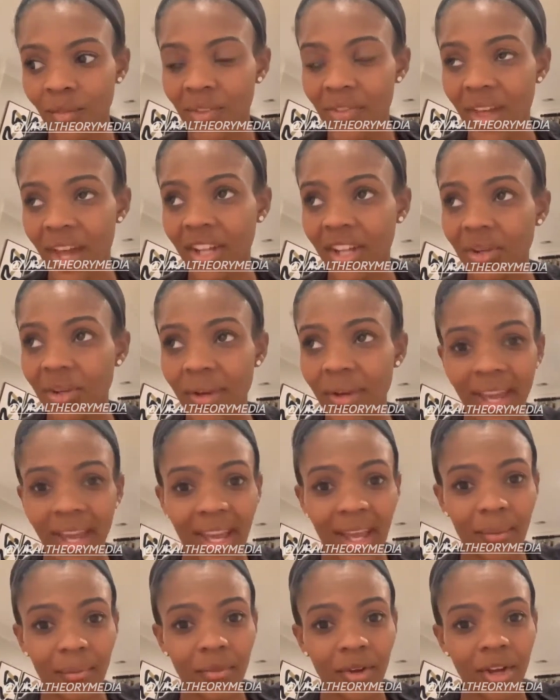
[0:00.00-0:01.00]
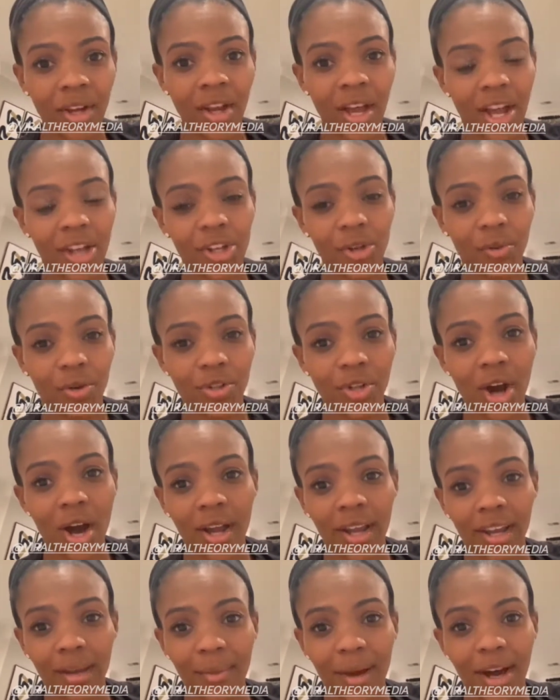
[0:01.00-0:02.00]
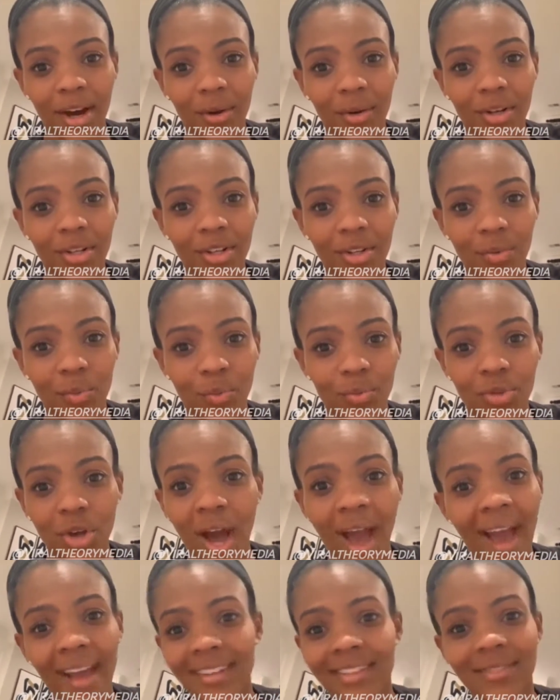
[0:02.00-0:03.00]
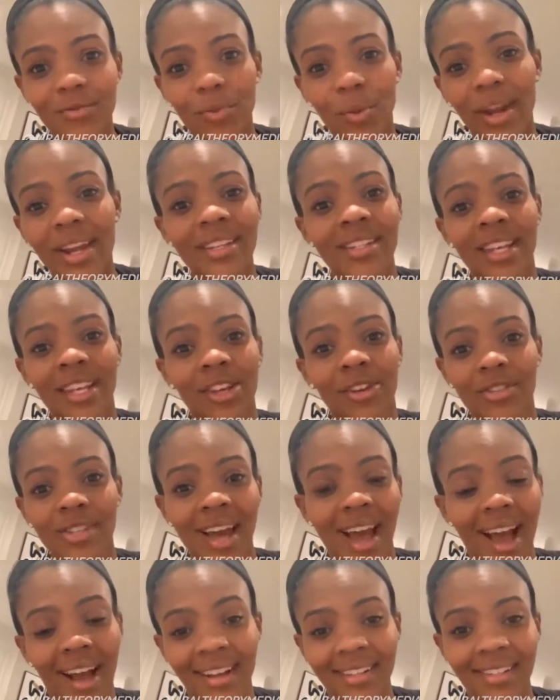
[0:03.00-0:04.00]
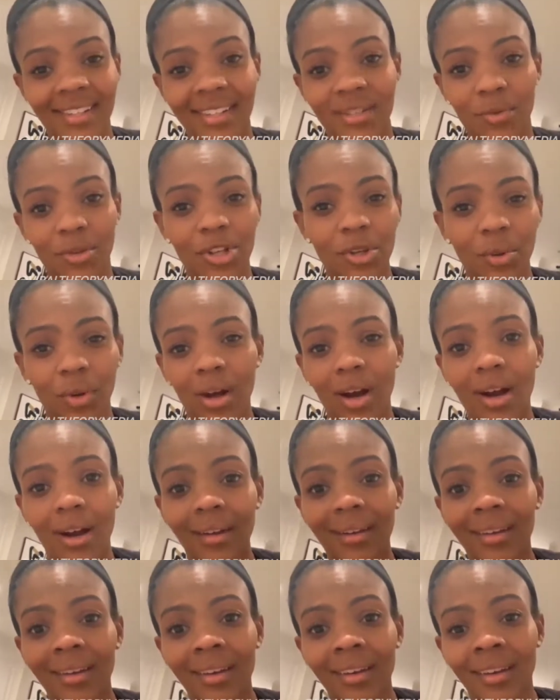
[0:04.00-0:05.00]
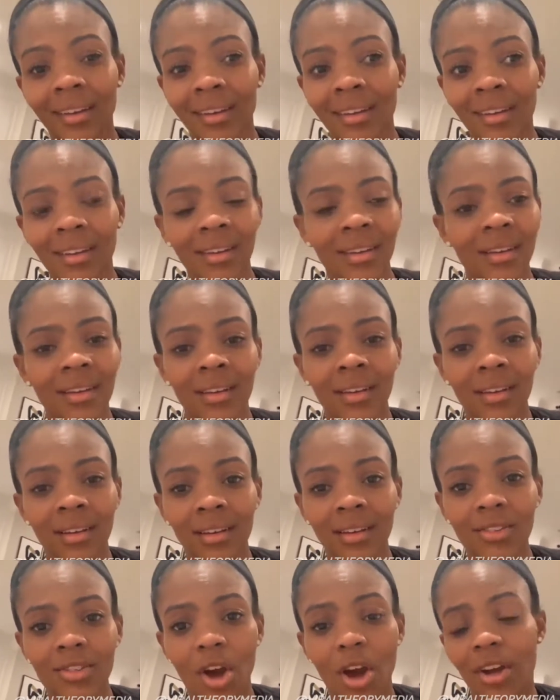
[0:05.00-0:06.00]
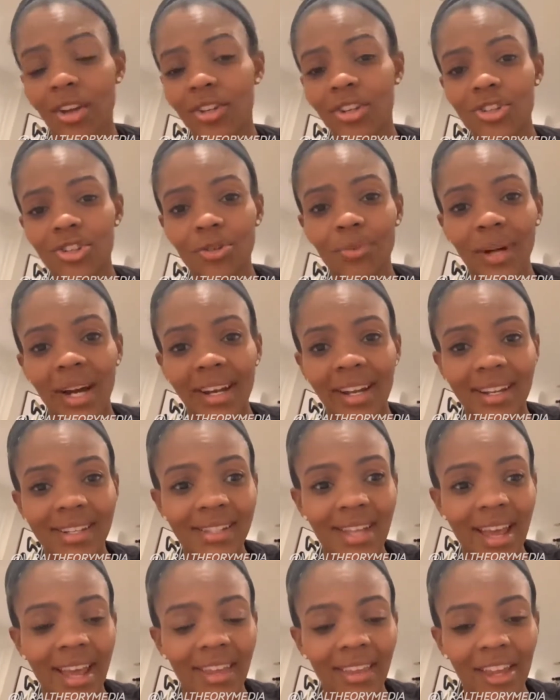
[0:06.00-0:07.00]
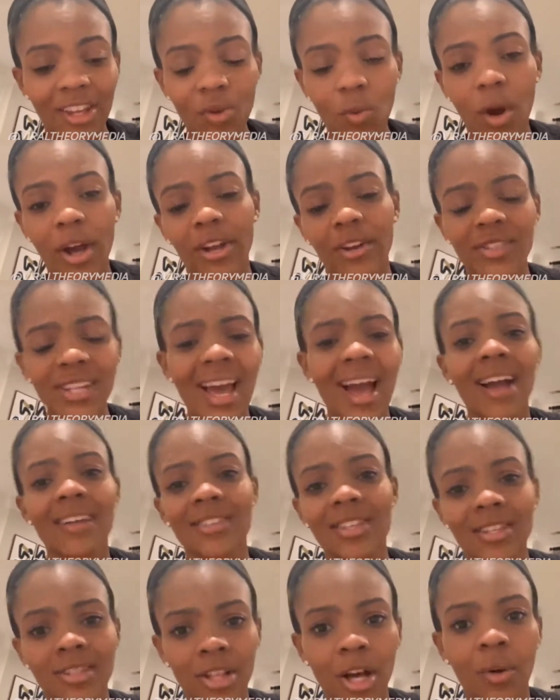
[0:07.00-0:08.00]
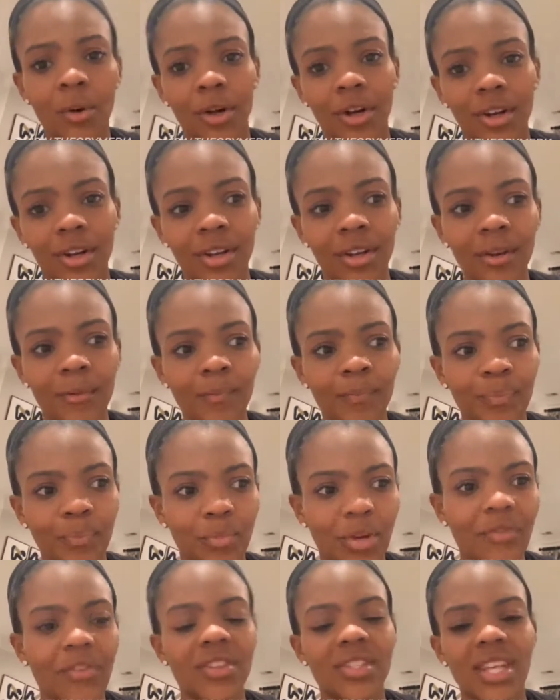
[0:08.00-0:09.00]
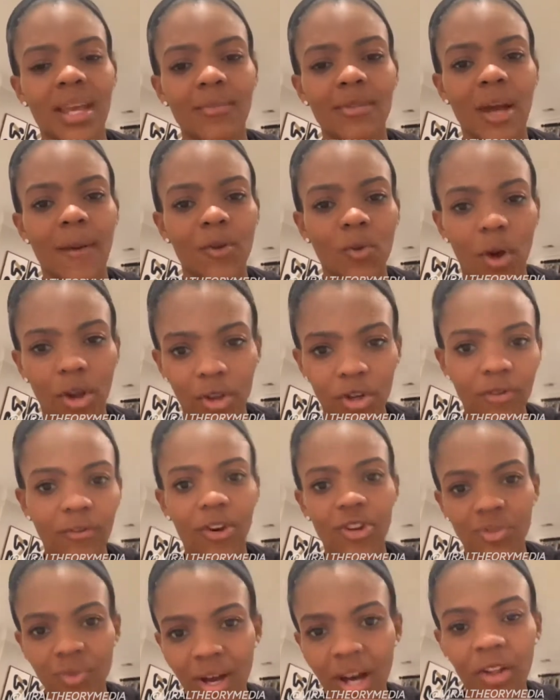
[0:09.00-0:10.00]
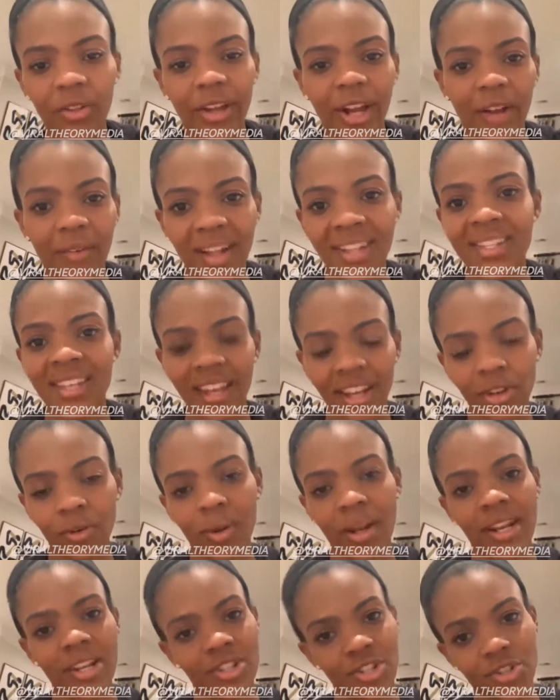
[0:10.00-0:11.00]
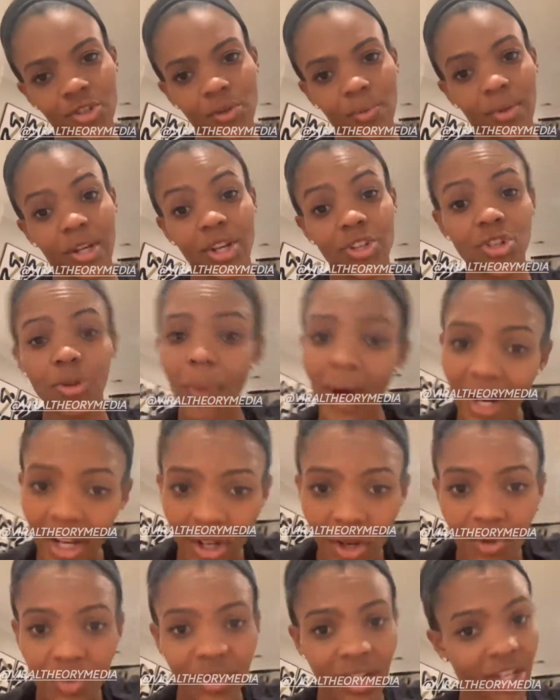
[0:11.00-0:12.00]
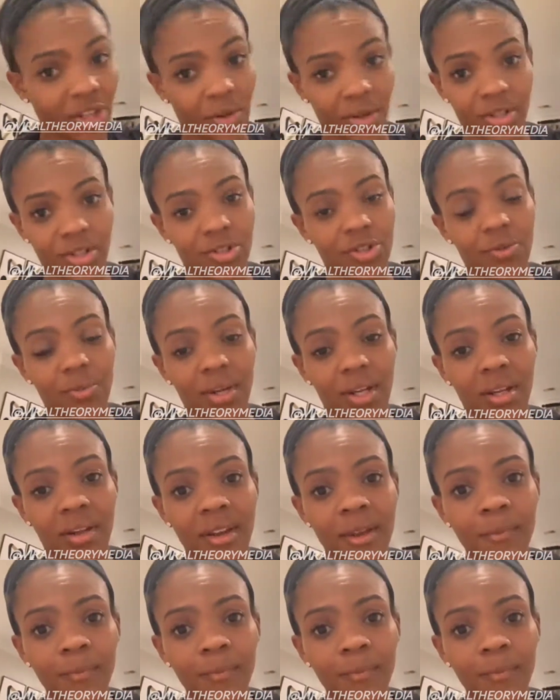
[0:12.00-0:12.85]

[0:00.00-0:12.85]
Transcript: Then you came and you were talking about raising your taxes when you were on talking to Joe Biden, saying that you want your taxes lowered, but at the same time you want universal health care. That's ignorant and stupid. And Joe Biden knows it's ignorant and stupid.